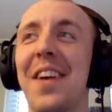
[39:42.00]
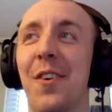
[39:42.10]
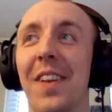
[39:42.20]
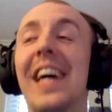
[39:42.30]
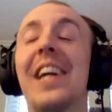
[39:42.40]
of
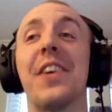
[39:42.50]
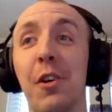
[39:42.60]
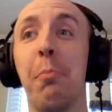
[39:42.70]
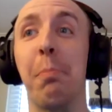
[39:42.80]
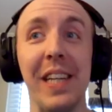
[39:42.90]
Orlando,
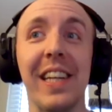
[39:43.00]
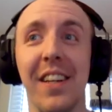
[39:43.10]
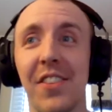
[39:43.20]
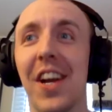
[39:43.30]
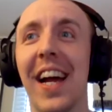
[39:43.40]
he'll be
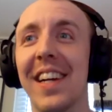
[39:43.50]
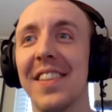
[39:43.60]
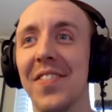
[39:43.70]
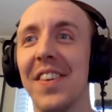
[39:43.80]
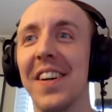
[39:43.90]
in
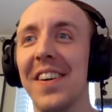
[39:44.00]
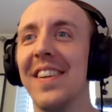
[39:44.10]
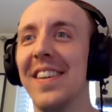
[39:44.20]
Jacksonville.